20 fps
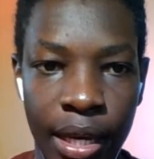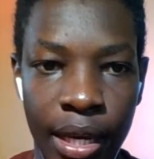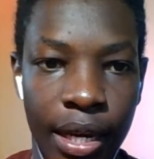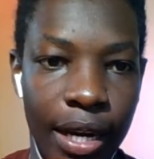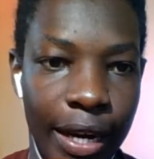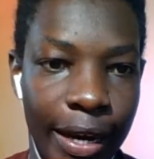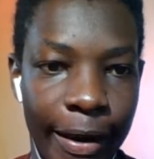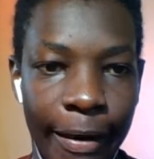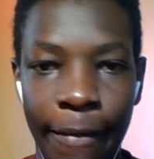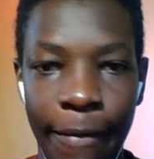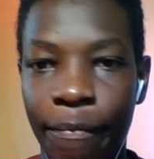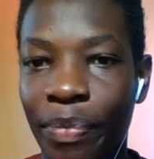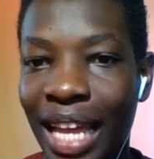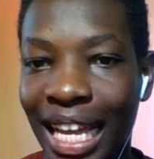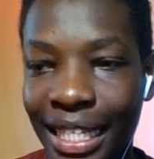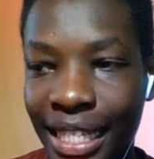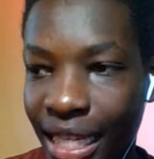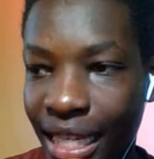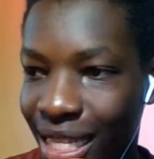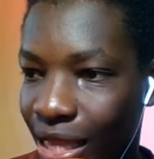I
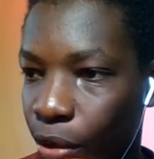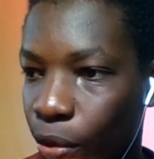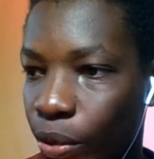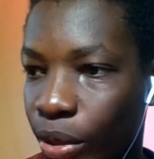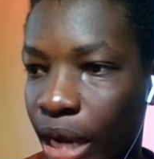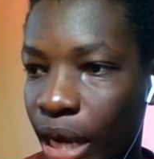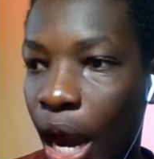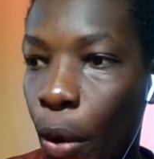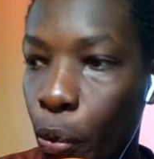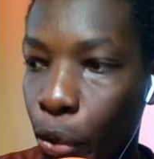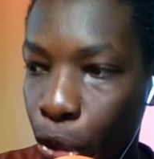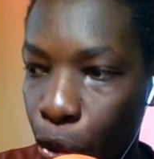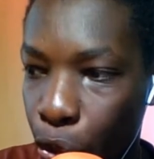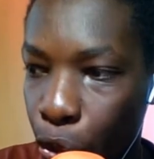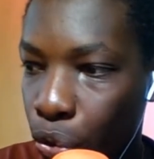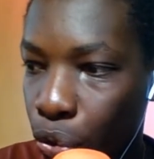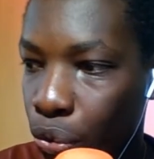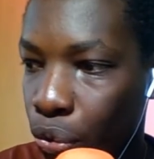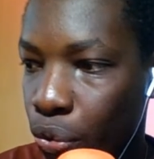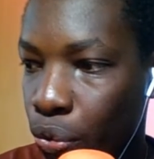just thought I would
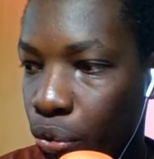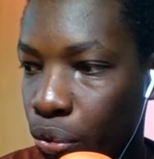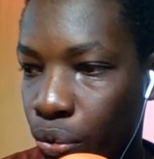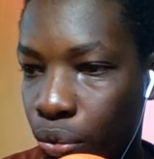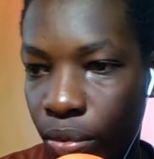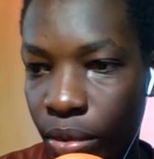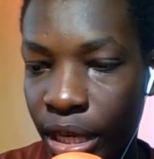do